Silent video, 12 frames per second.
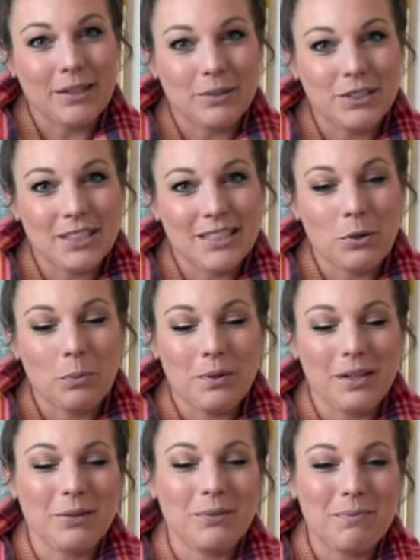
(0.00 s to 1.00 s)
I was just
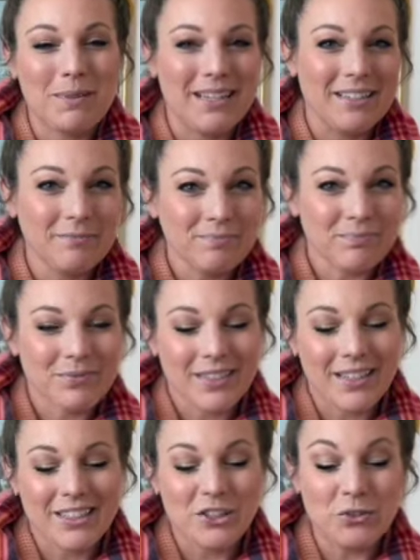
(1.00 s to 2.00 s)
hoping it would be
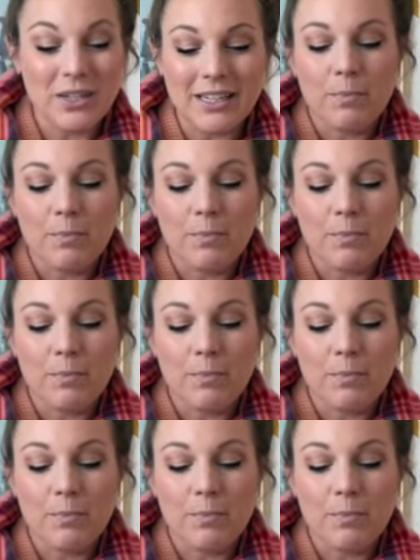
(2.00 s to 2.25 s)
unique.